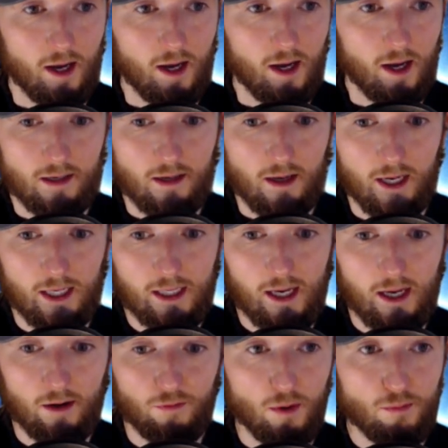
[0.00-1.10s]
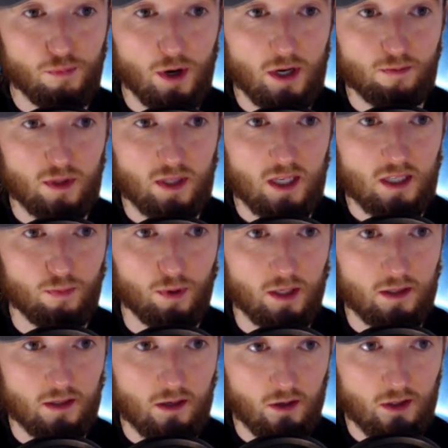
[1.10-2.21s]
And again, if I press
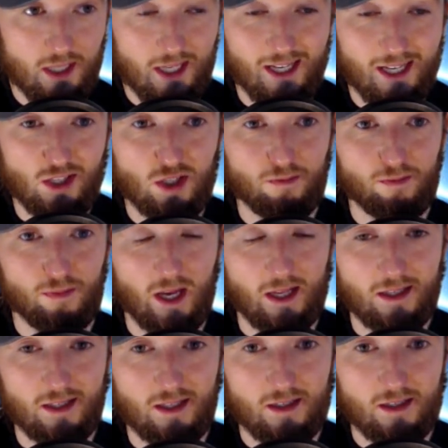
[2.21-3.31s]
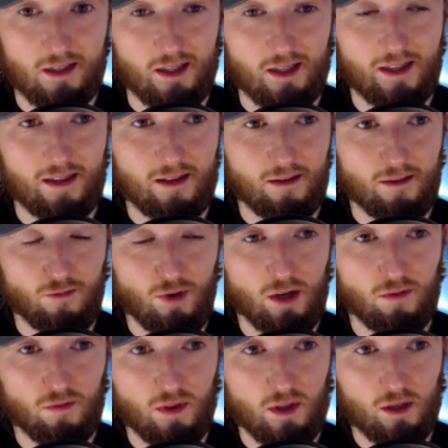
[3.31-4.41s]
participants, you can see it just gets rid
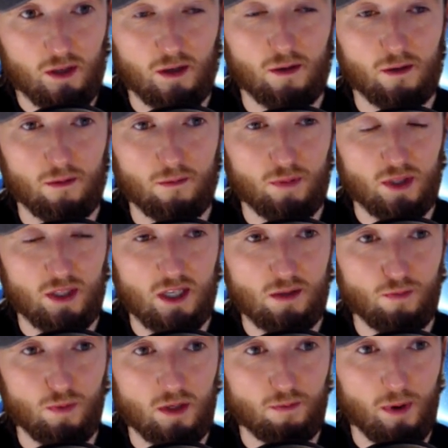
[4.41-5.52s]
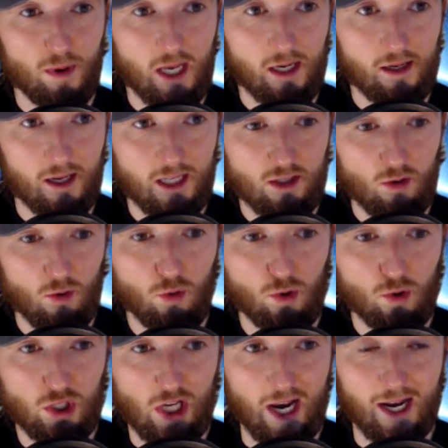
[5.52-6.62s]
of the participants pane and it's all
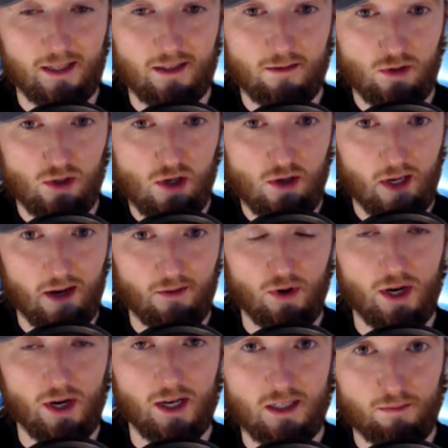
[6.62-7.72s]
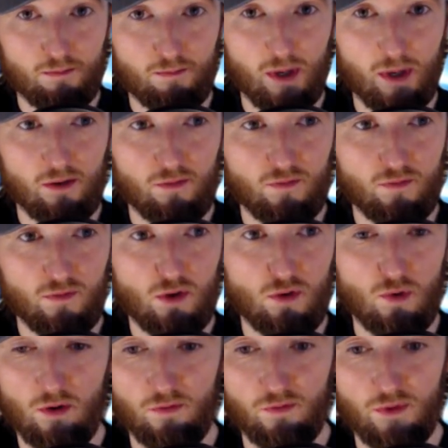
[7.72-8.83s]
chat. So you can have a nice bigger view
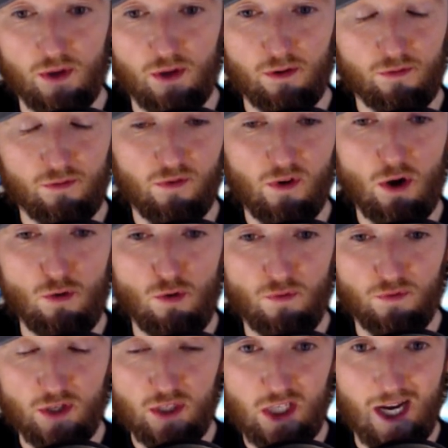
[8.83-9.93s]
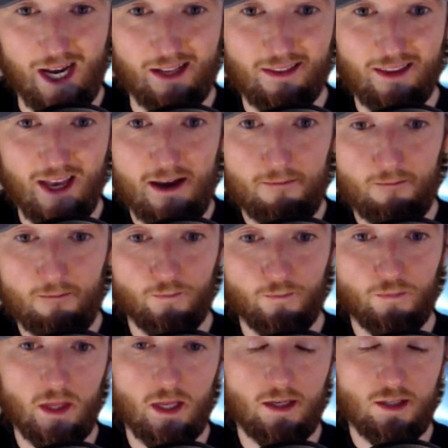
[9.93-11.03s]
of the flow of the chat there.
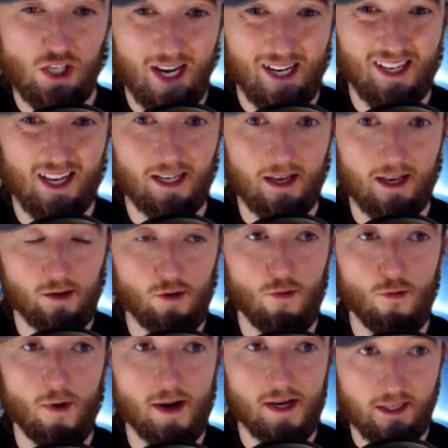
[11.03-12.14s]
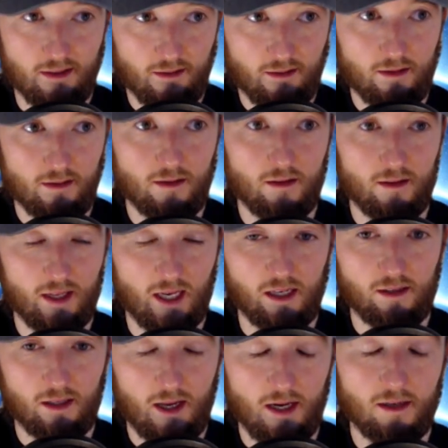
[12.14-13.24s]
Chat can get quite thick,
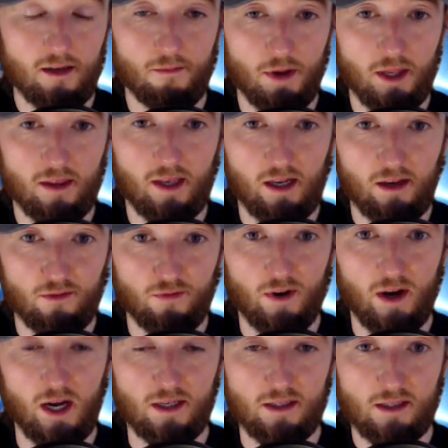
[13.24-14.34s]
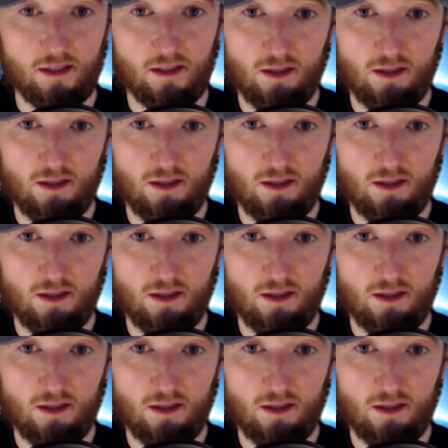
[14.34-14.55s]
can come in thick and fast.